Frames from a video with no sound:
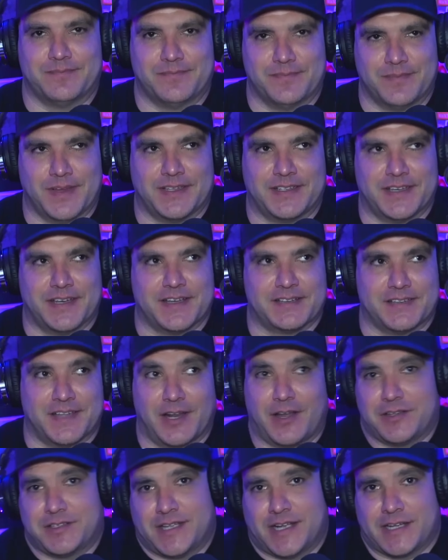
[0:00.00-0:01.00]
It does. It
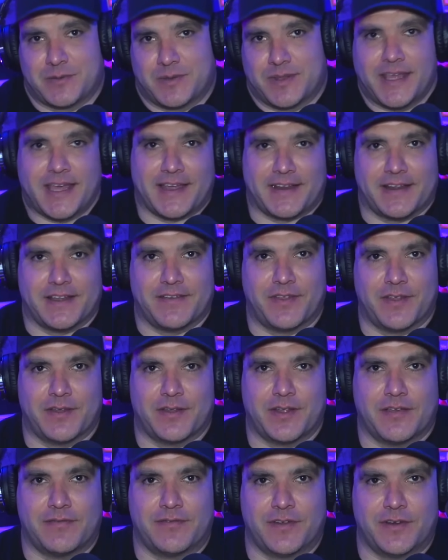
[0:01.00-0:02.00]
all starts with that.
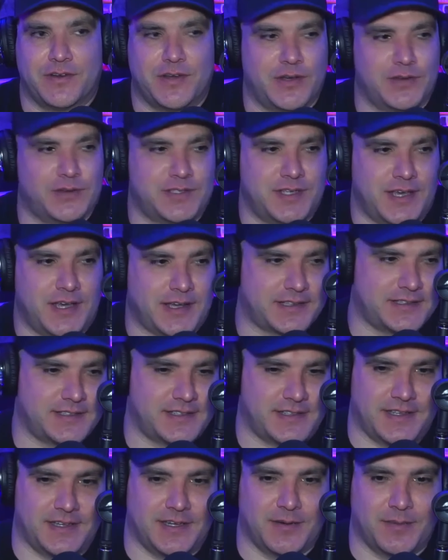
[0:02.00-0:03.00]
If your dough sucks
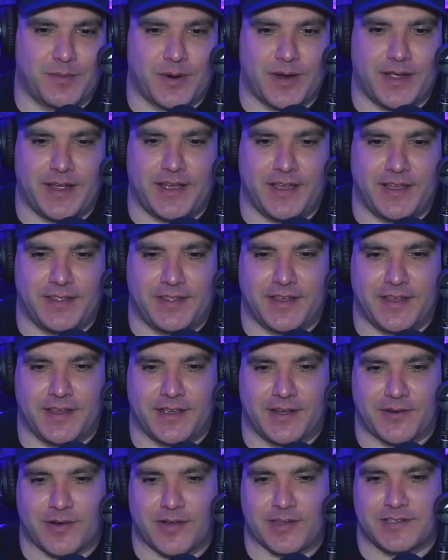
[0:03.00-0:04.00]
and your bread and
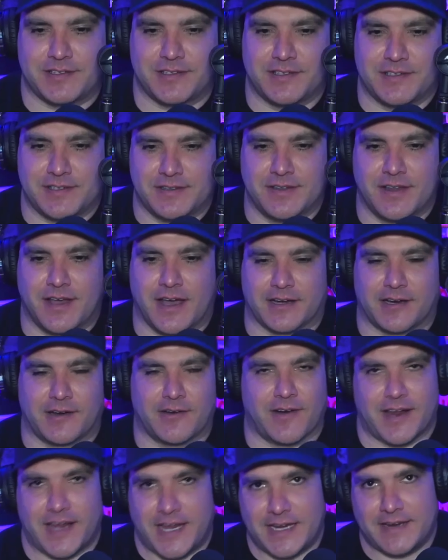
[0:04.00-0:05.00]
the crust is not
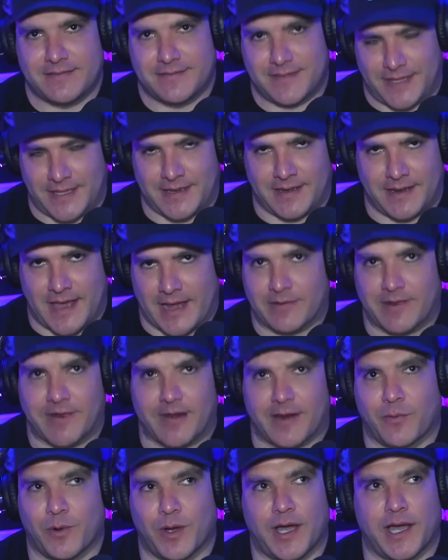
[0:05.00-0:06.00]
great, then I don't
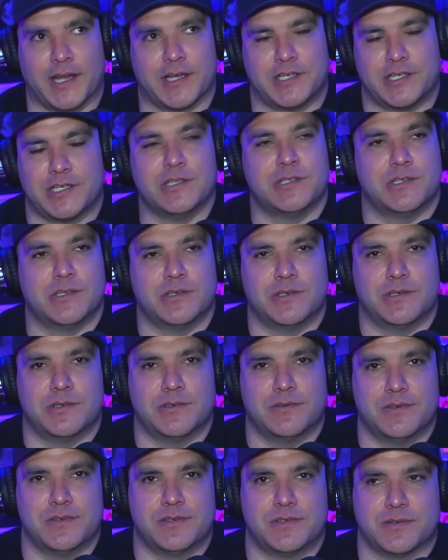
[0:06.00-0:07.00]
care what kind of cheese you
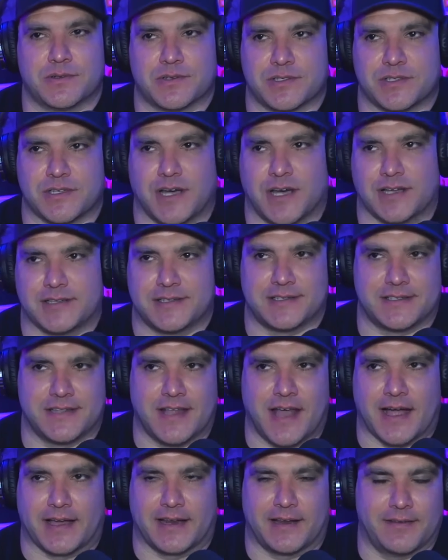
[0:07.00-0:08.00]
use or sauce, it's
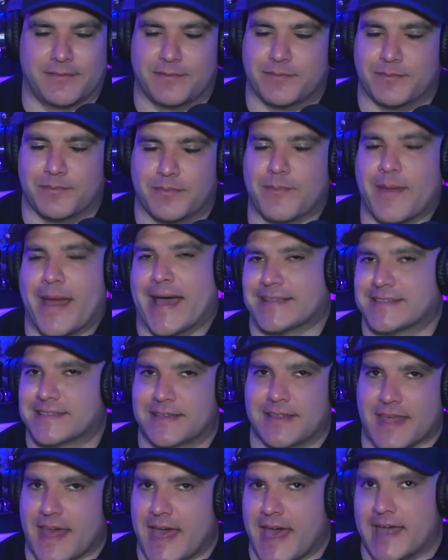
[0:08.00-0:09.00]
not going to
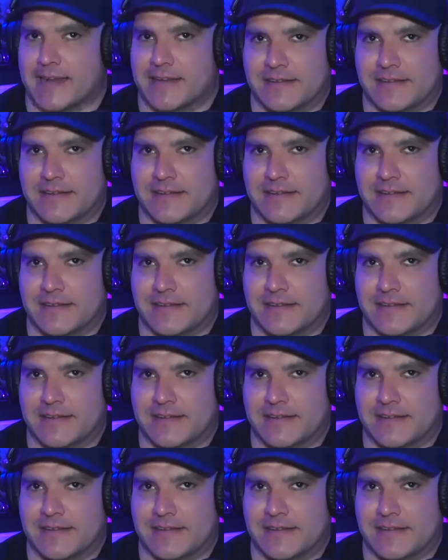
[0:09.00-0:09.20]
mask that.